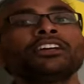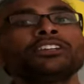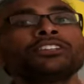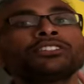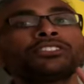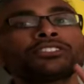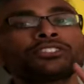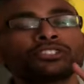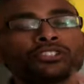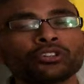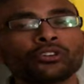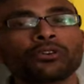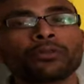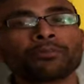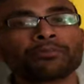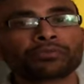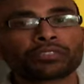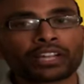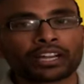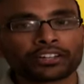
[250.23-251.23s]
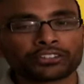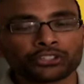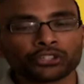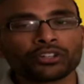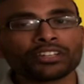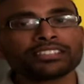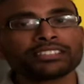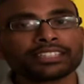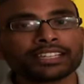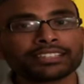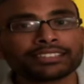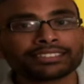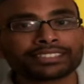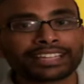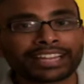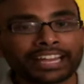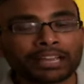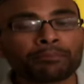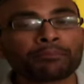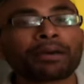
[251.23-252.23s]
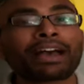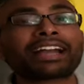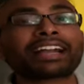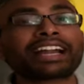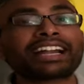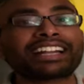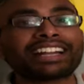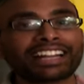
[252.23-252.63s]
So USCIS came back and